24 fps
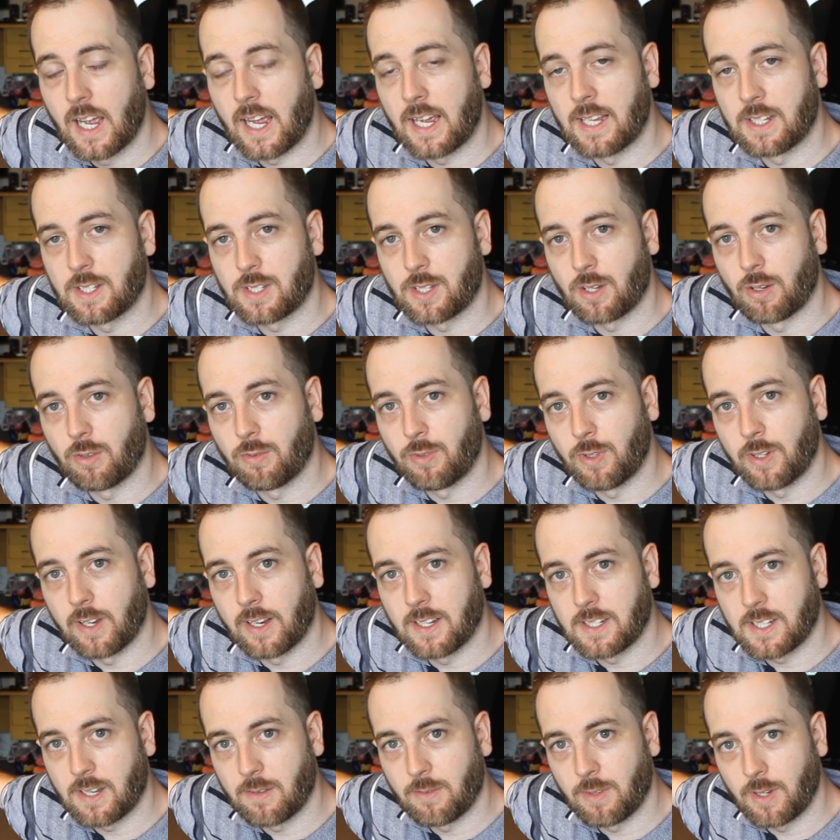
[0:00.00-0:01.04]
And so if you
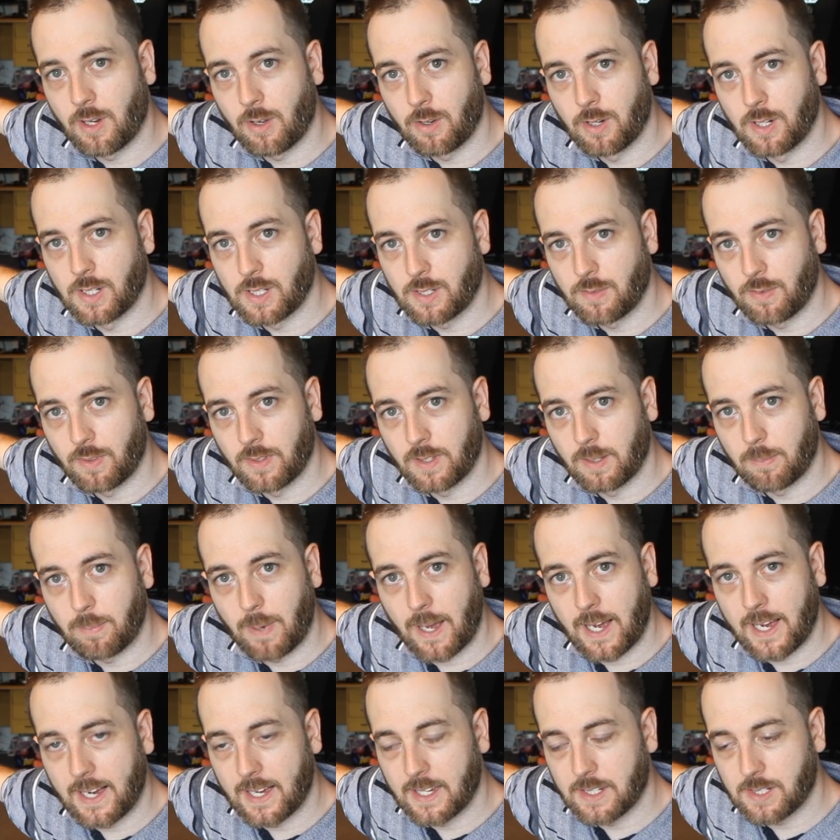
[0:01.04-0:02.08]
guys haven't noticed, for the
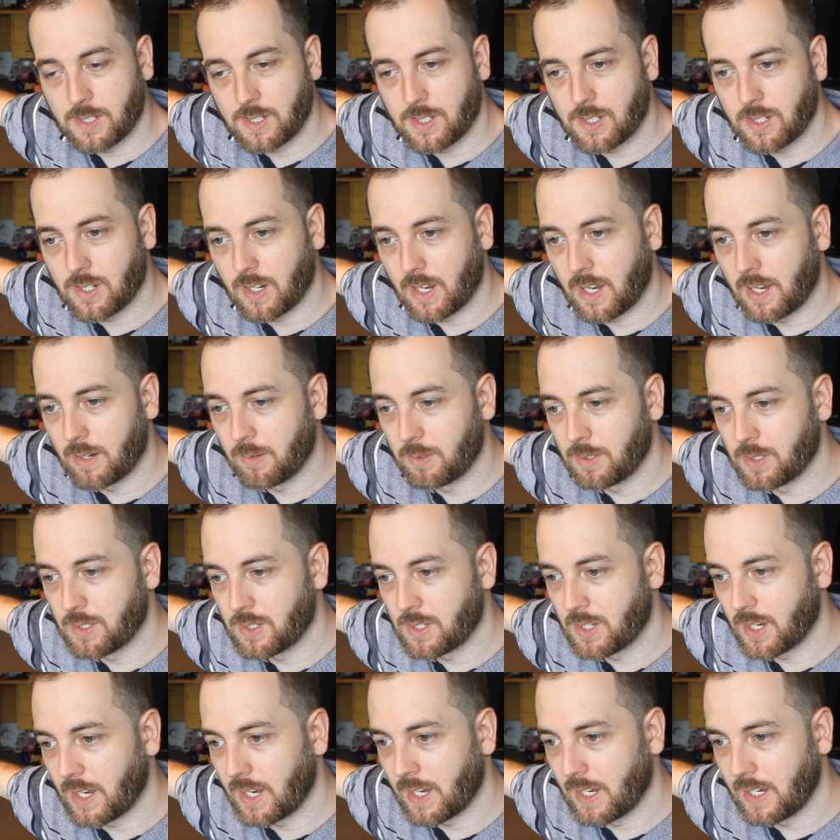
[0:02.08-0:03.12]
past, I would
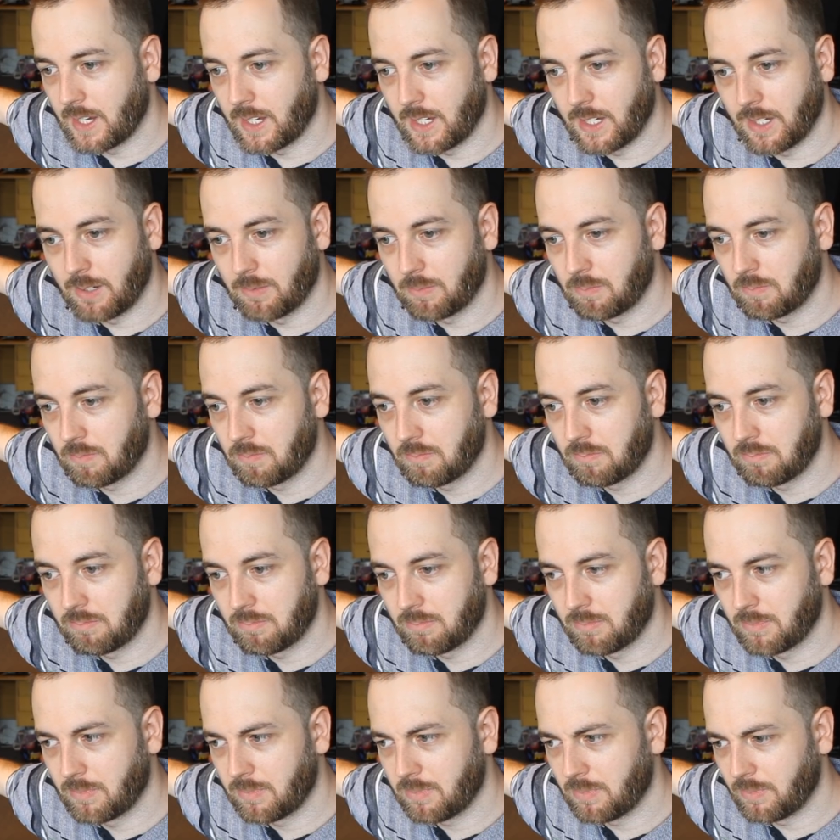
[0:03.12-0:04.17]
say,
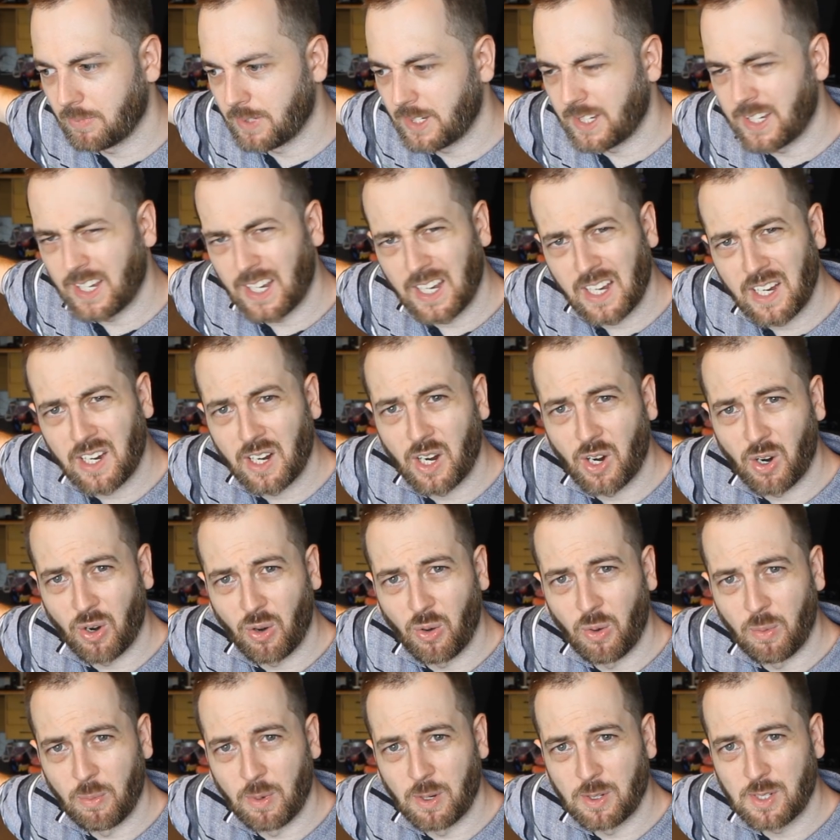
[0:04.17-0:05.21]
year
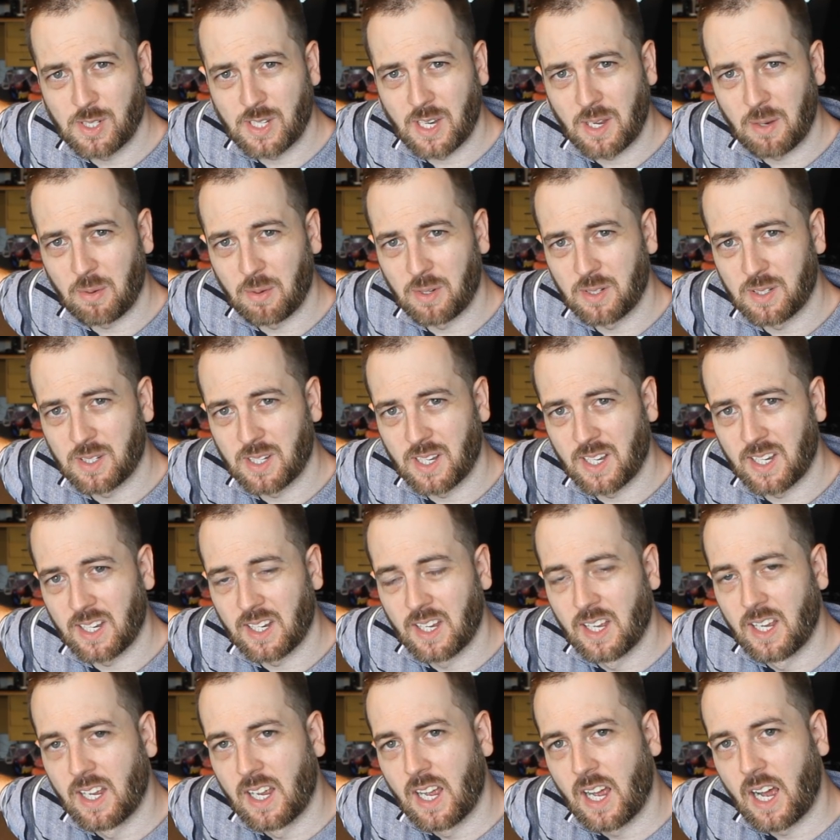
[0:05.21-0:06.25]
almost, I would
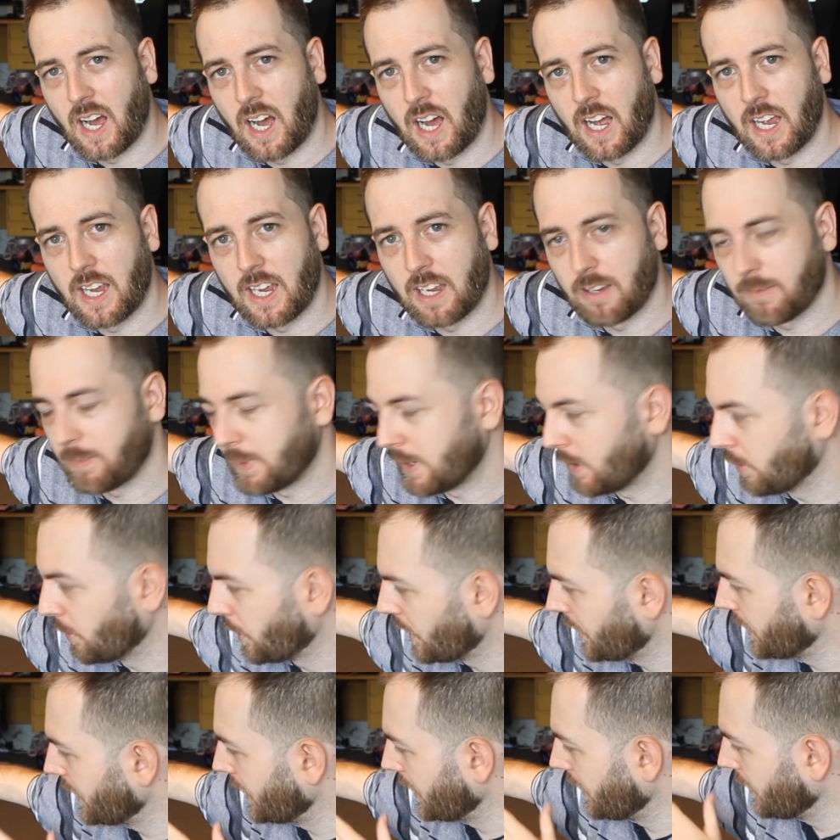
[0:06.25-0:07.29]
say, I have been
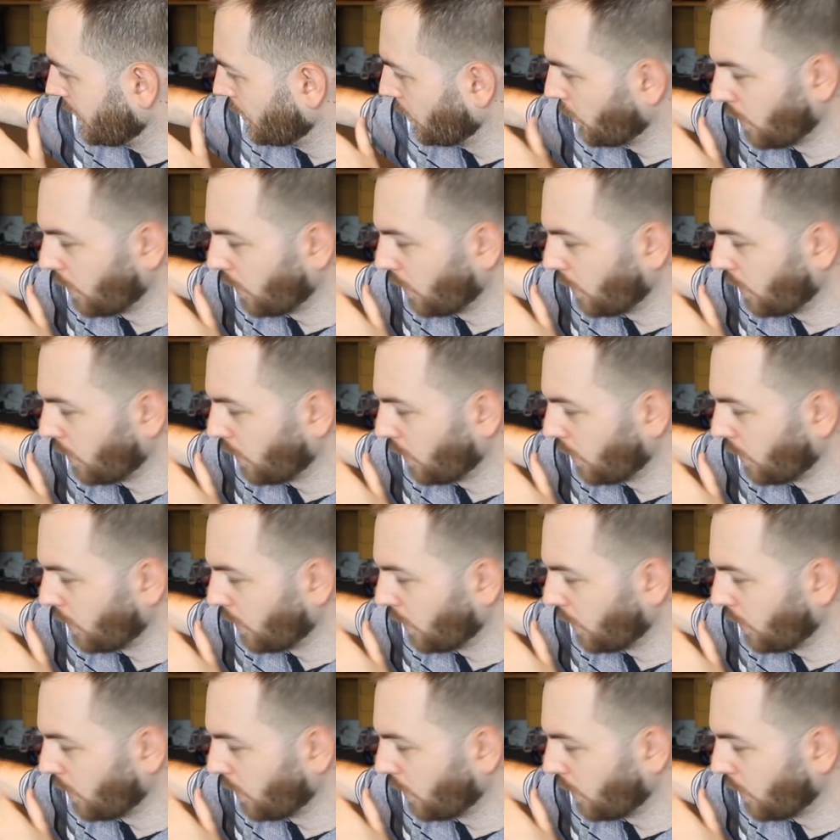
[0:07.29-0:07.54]
running